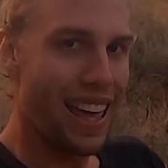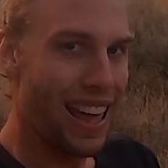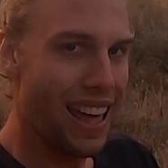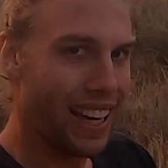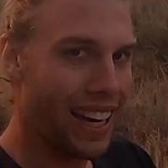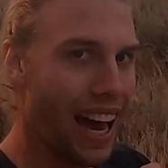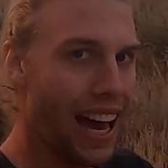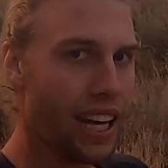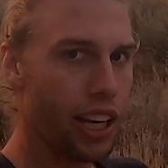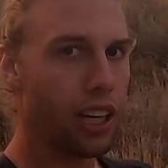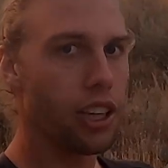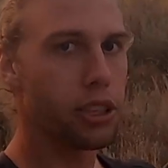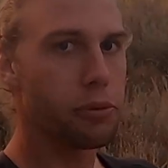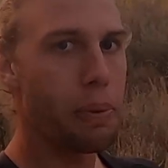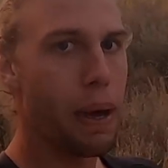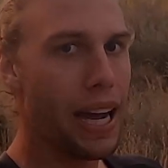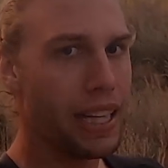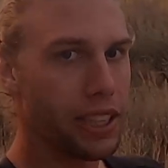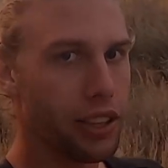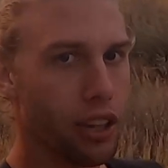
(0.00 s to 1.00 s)
It kind of goes
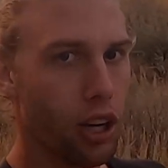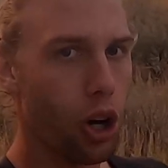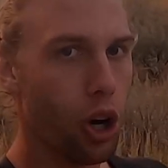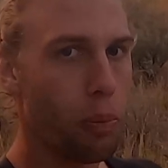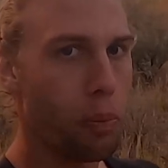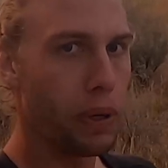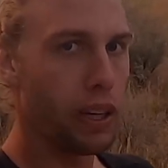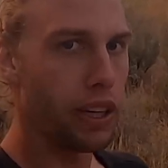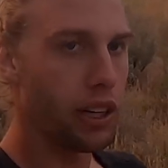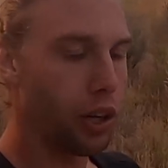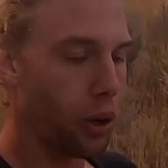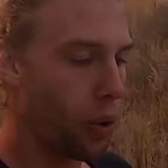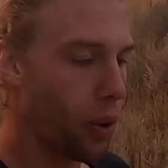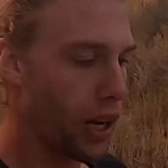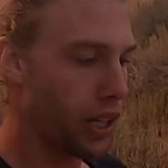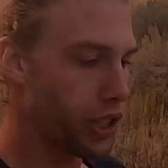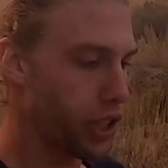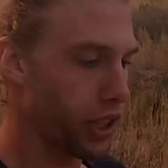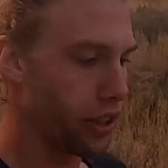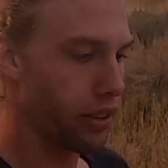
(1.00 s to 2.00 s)
back to the open-ended
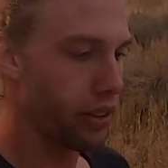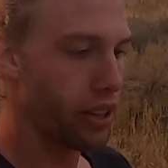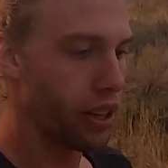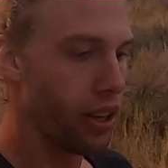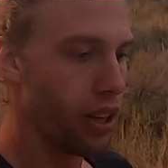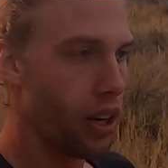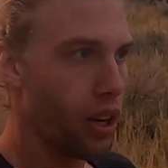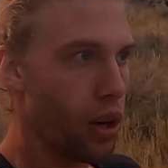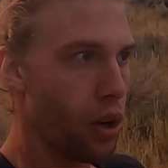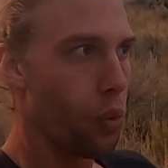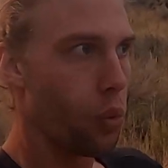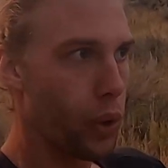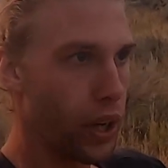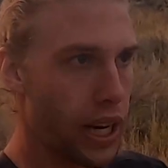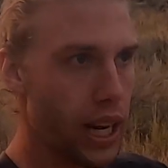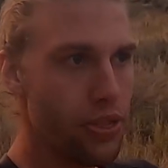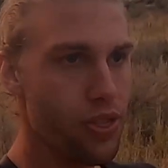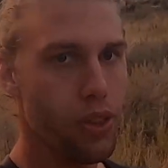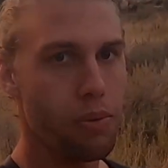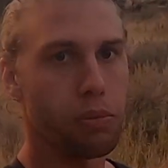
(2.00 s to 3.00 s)
questions. We
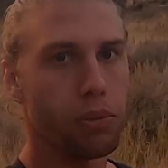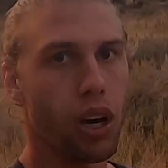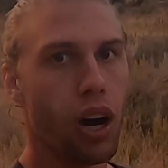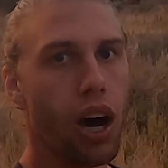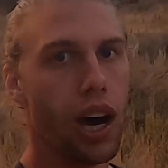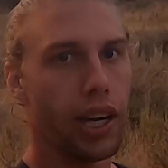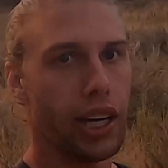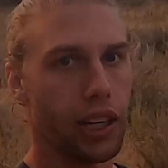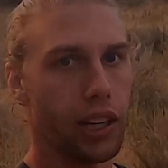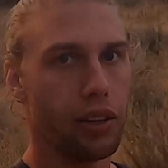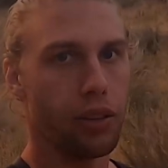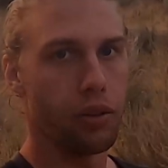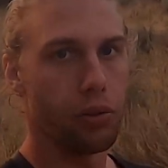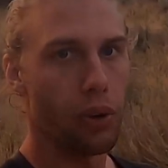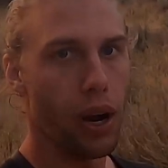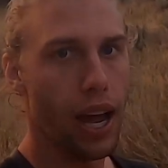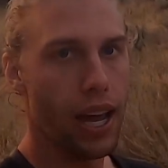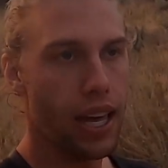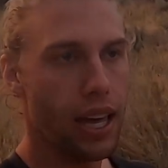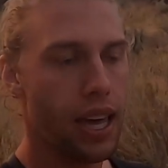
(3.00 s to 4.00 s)
get them talking,
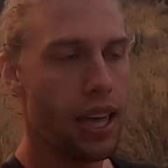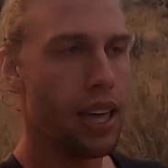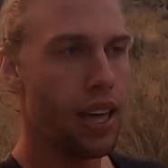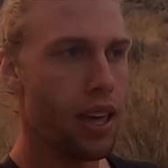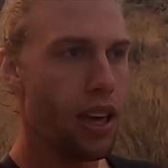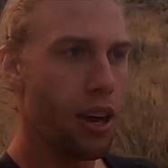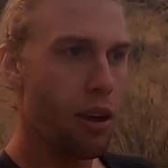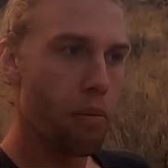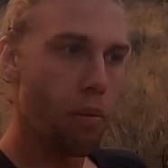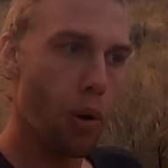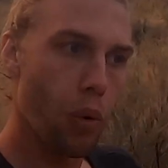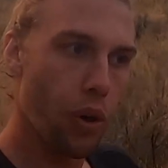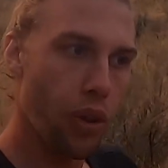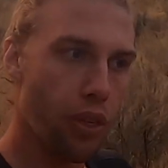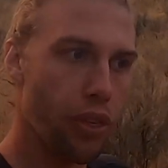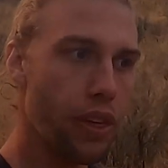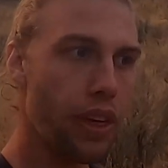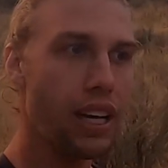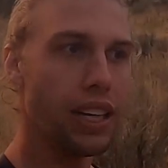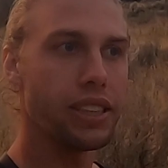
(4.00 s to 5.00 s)
right? But
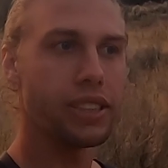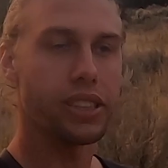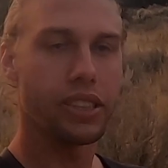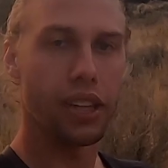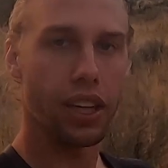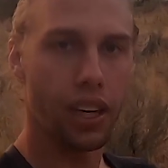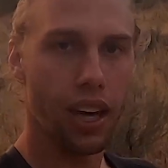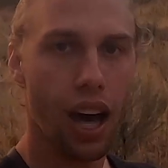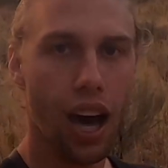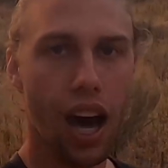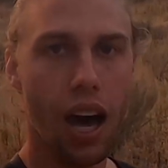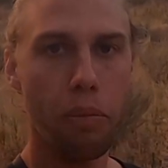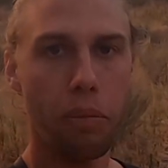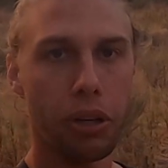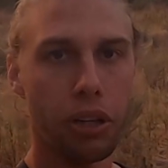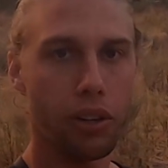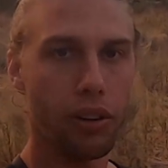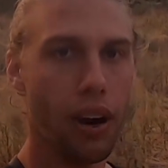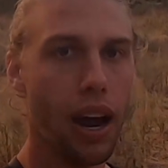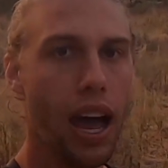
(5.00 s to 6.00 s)
with this, the
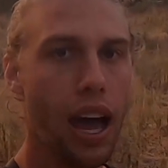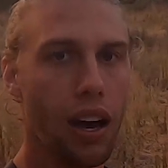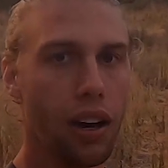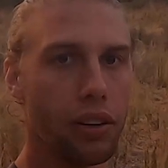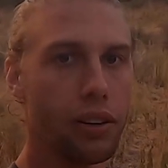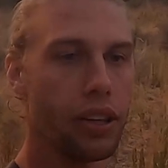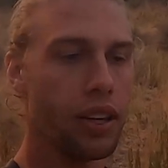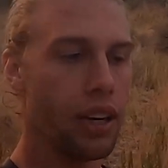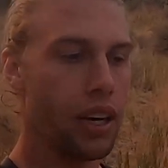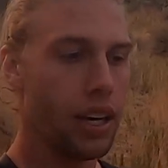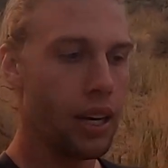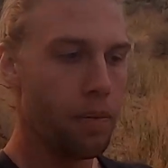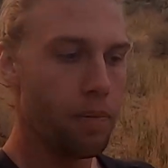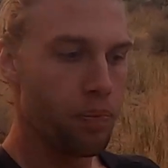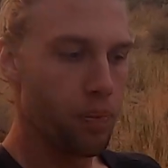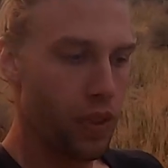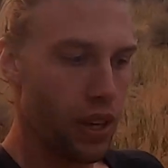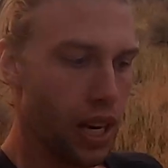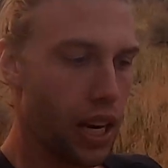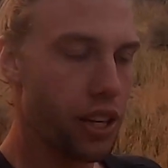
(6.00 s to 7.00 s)
common ground,
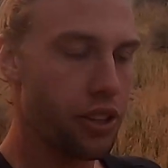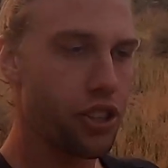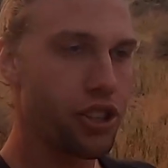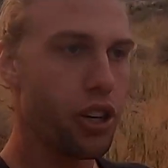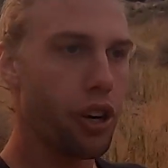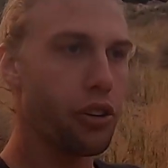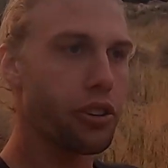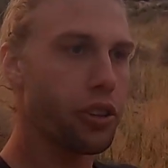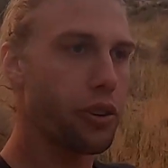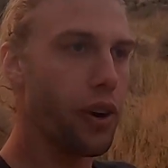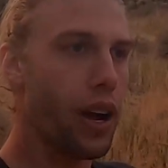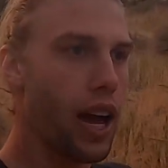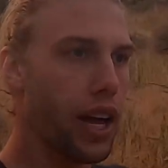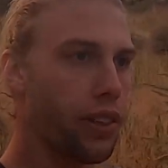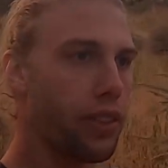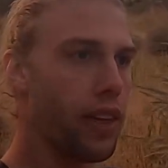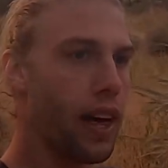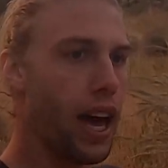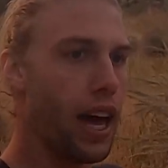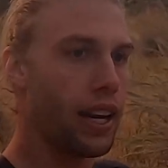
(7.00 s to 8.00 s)
it shows
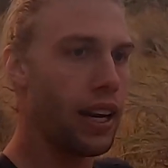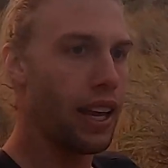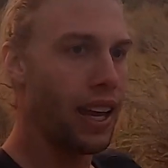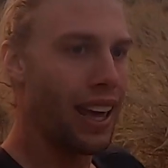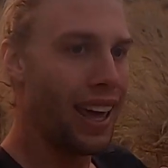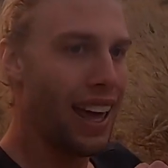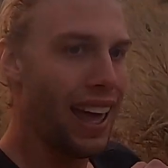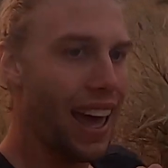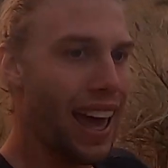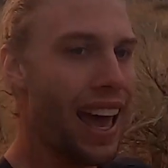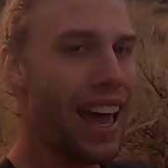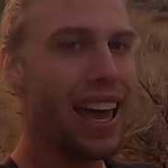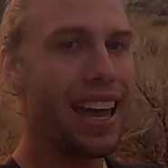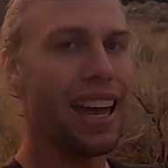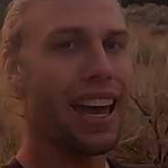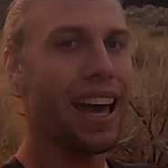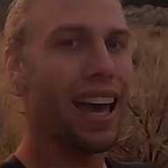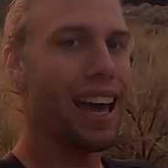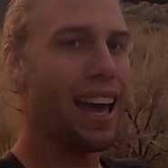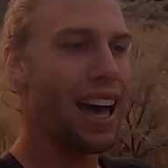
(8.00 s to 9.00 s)
Greg that, hey,